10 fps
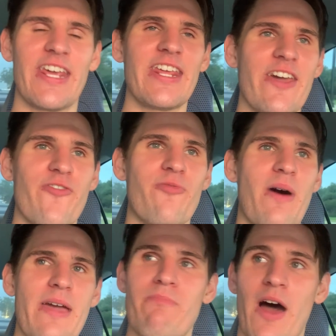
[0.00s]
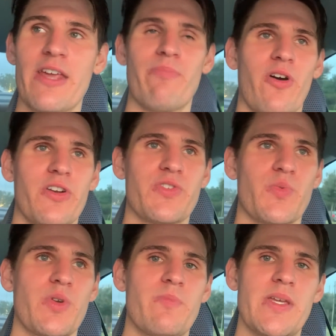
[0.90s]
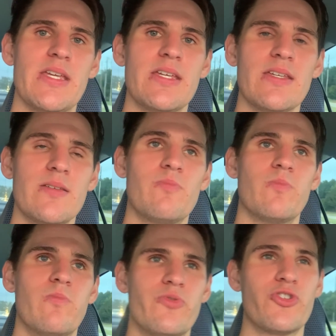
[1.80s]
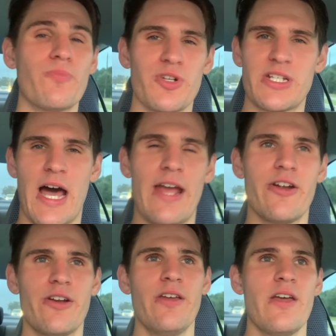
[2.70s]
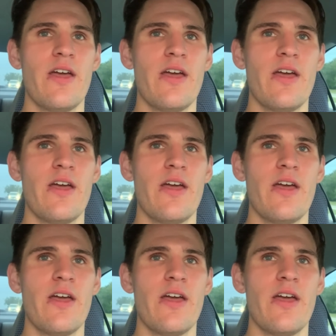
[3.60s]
any of my body parts would be super tired,